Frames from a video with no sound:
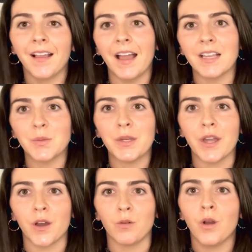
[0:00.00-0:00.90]
As we
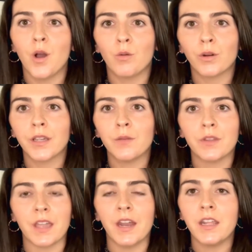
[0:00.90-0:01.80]
know, working
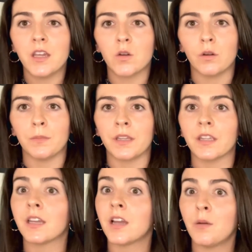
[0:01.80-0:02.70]
with any
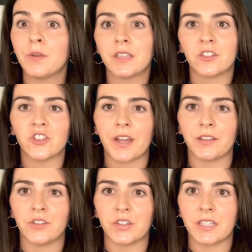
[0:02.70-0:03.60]
equipment can come with its
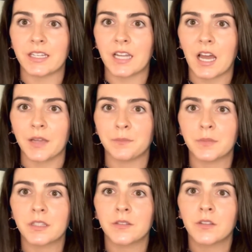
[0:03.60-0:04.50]
challenges at
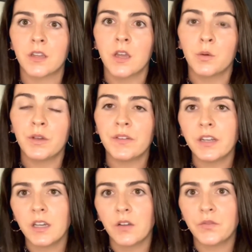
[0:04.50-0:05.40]
times. We
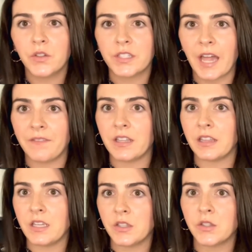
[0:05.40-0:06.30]
found it helpful to have
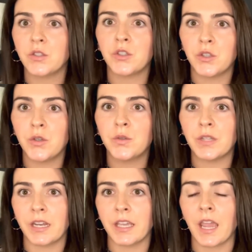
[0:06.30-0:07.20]
at least 2
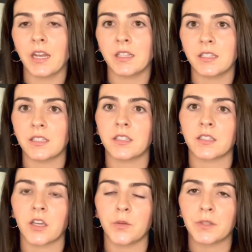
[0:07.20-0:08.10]
dedicated
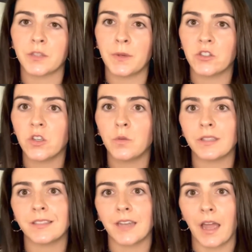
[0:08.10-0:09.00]
cystoscopes, especially
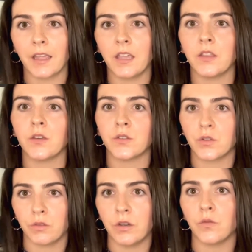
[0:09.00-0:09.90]
when stacking those
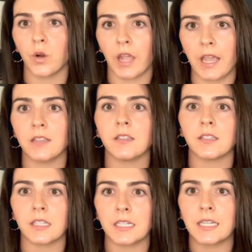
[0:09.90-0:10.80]
3 to 4
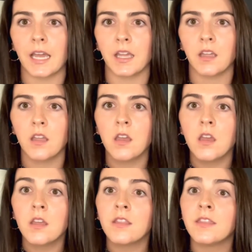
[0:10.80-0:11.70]
cases in a day.
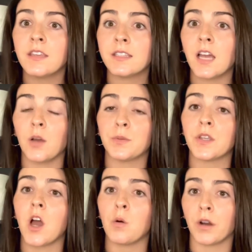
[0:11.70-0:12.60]
This helps
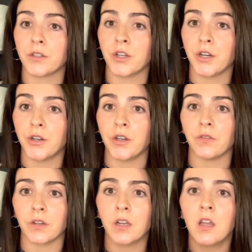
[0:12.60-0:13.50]
OR
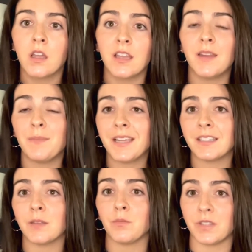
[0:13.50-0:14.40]
turnover and
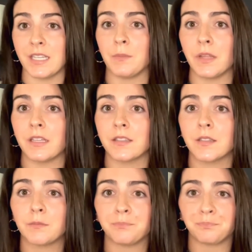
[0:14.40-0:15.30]
makes it seamless.